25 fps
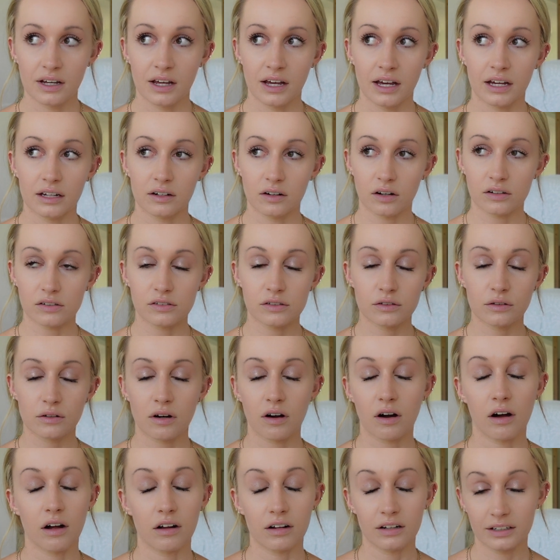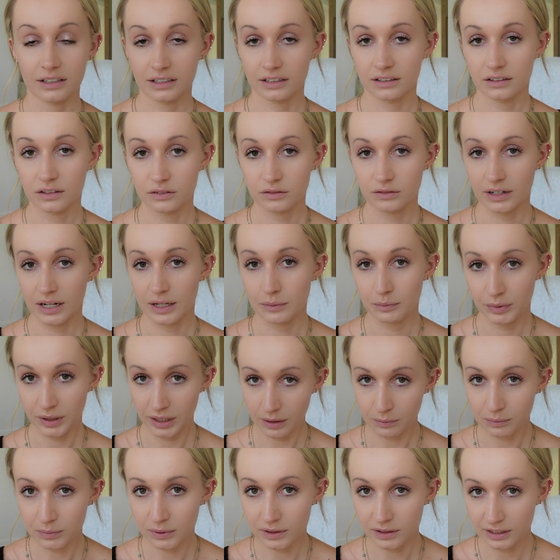and also call in the right
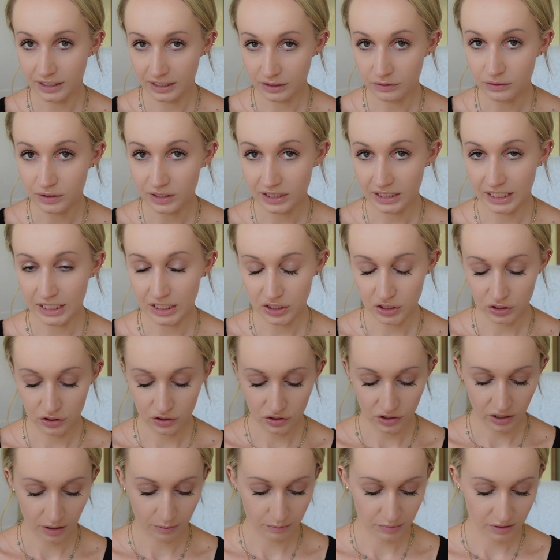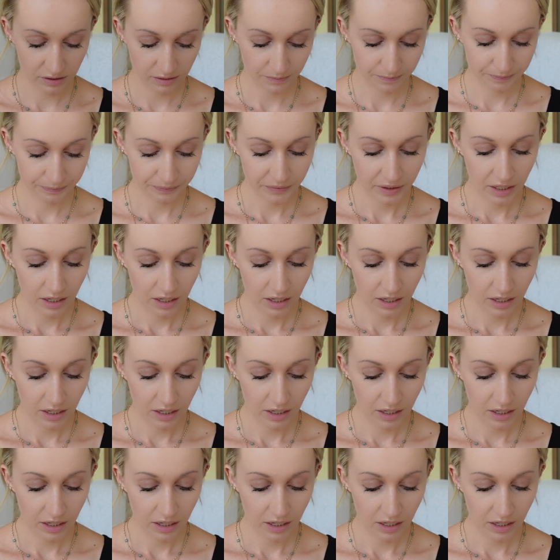people and relationships.